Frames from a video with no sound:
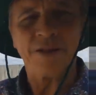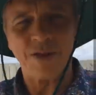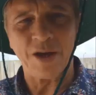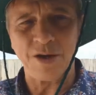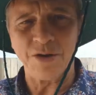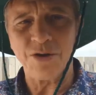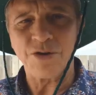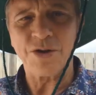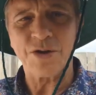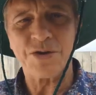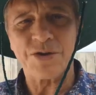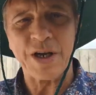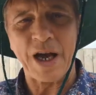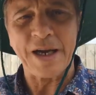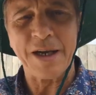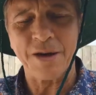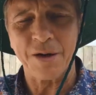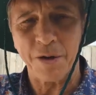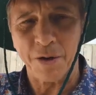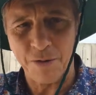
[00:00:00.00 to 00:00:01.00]
then you can
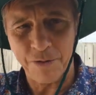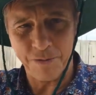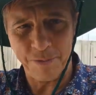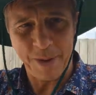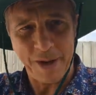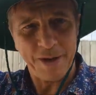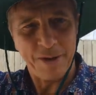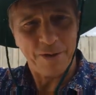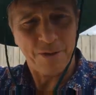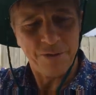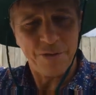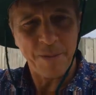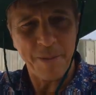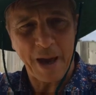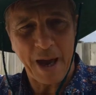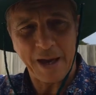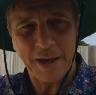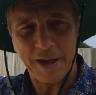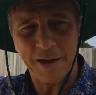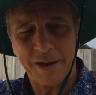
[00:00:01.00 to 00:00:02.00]
take it off, peel off the
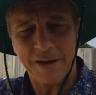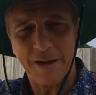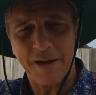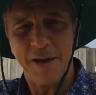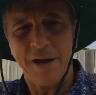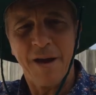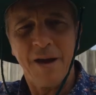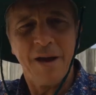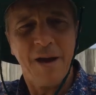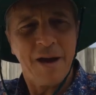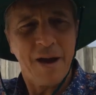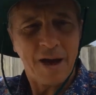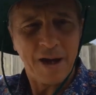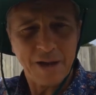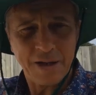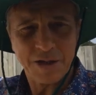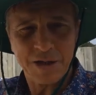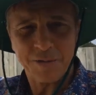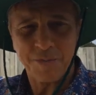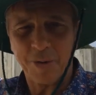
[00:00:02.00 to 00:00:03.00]
backing,
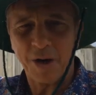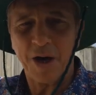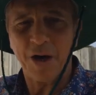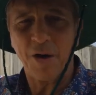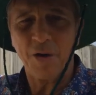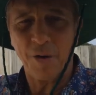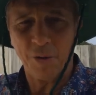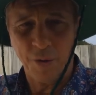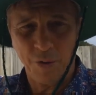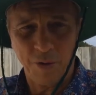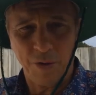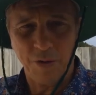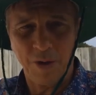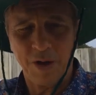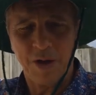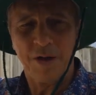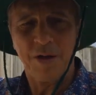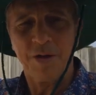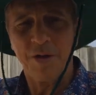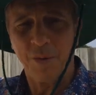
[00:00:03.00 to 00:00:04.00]
and spray on
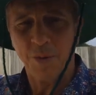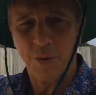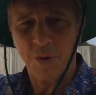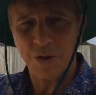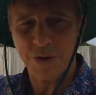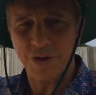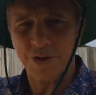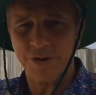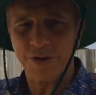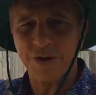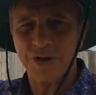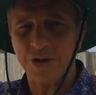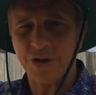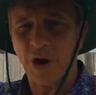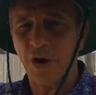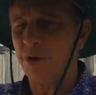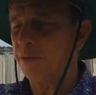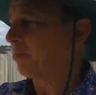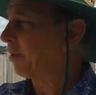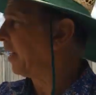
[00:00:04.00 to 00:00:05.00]
all the water and
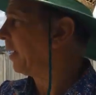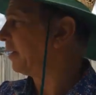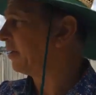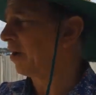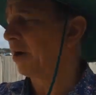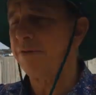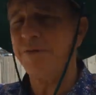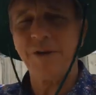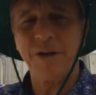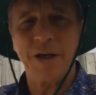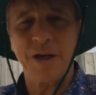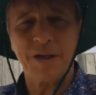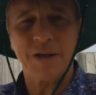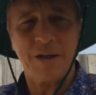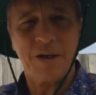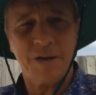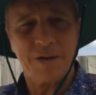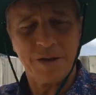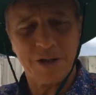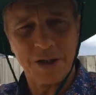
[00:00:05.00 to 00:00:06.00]
soap. And don't forget,
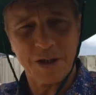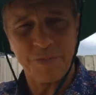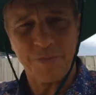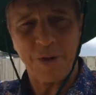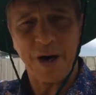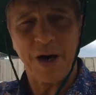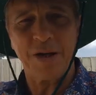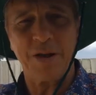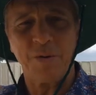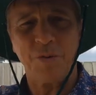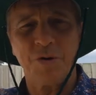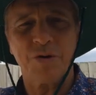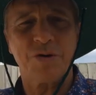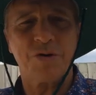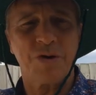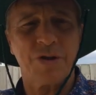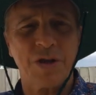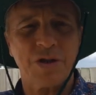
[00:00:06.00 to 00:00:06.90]
spray the water